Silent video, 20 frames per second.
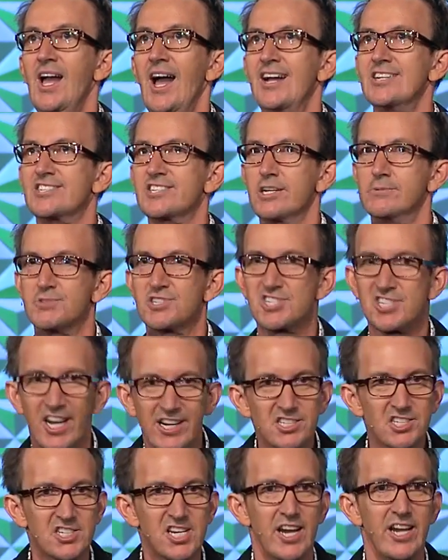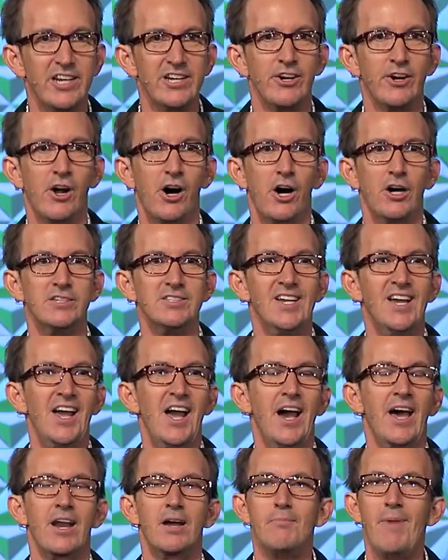and some 16 year old.
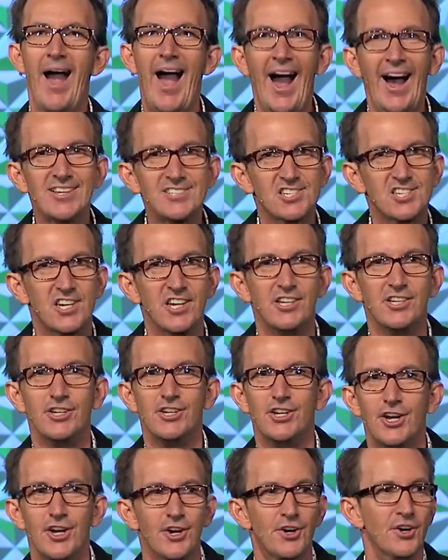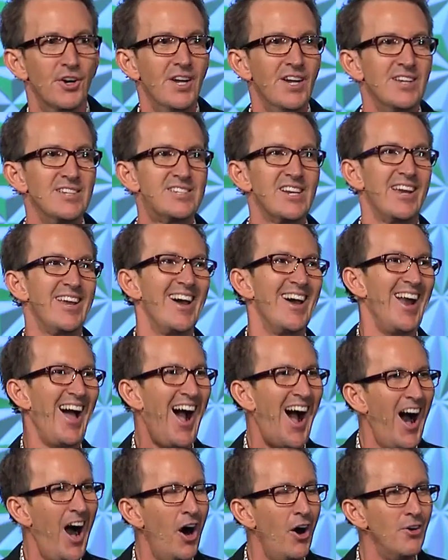And I'm asking you to get
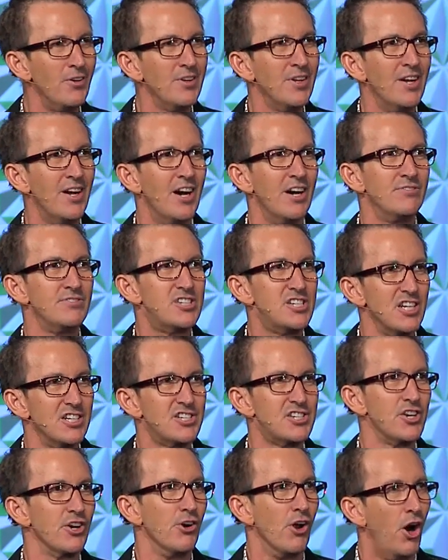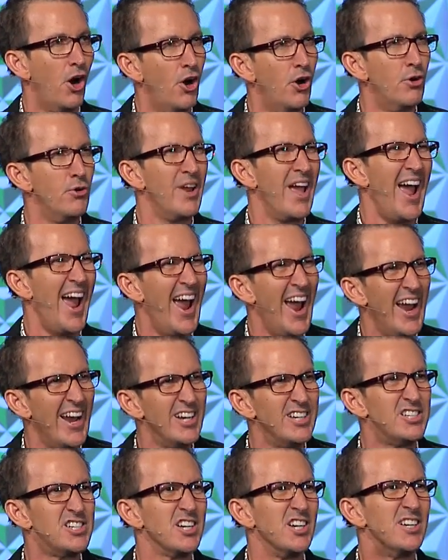out of just your own
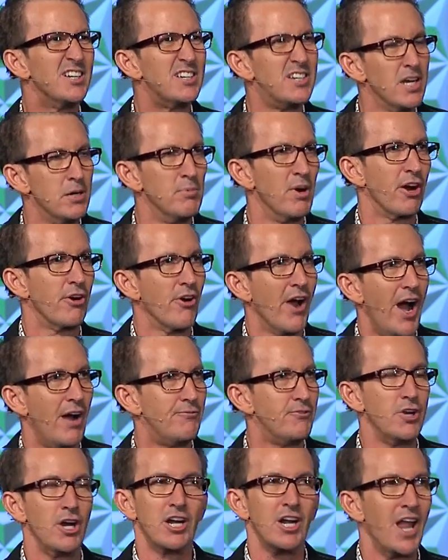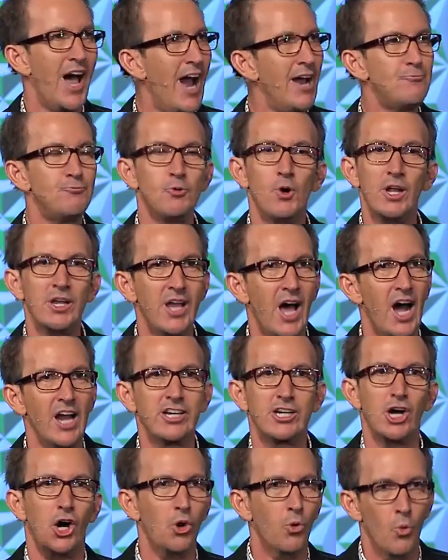age demographic. Your life will
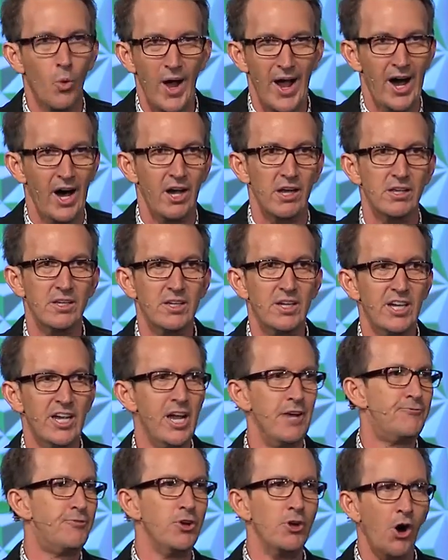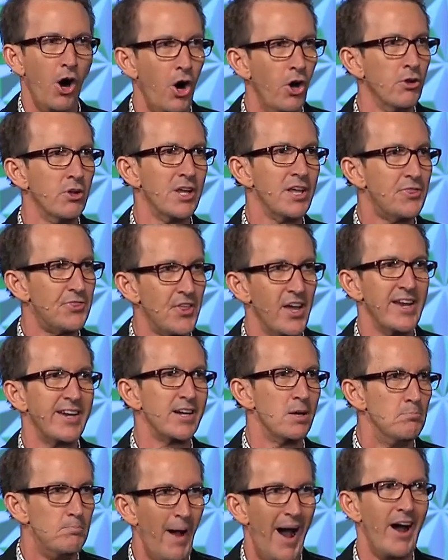not go well if you only
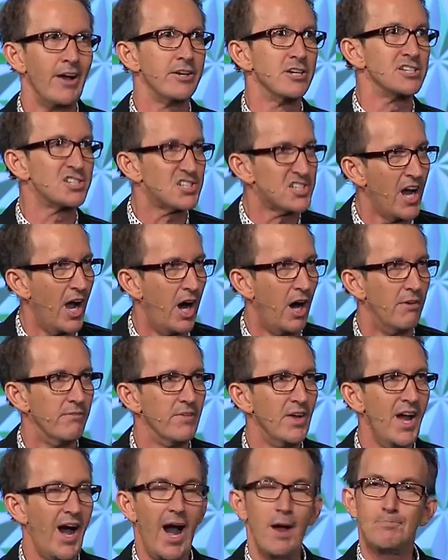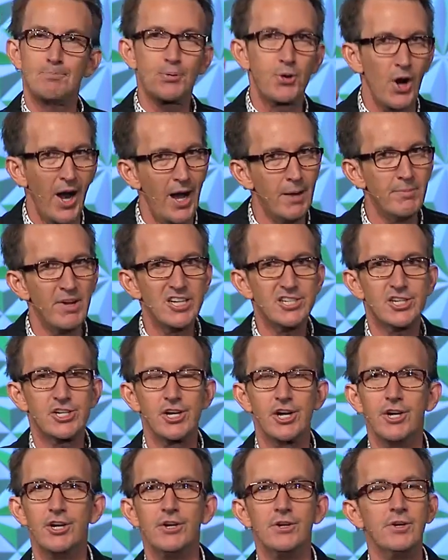think about yourself. I promise
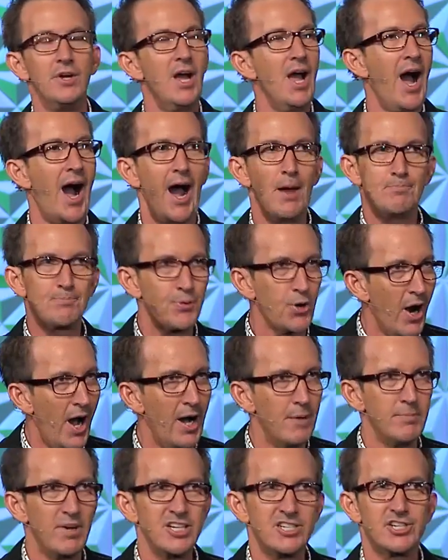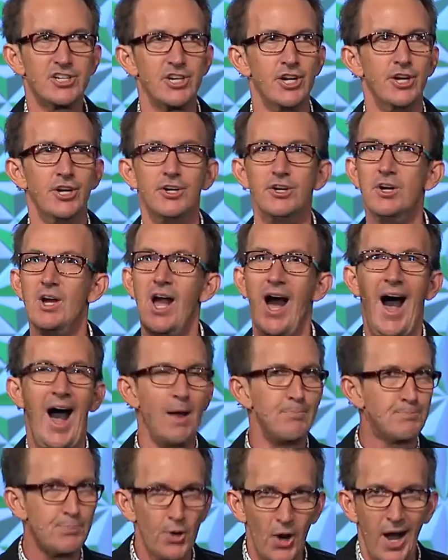you, I promise you,
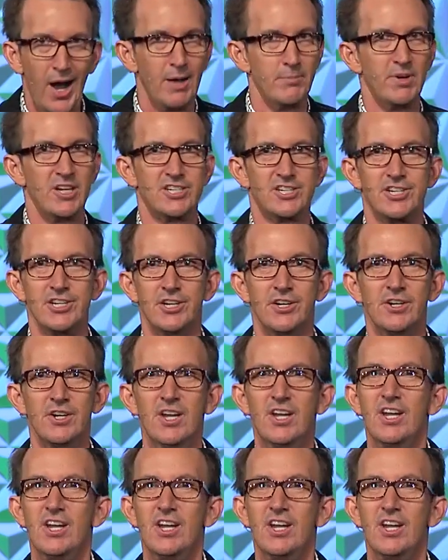I promise you.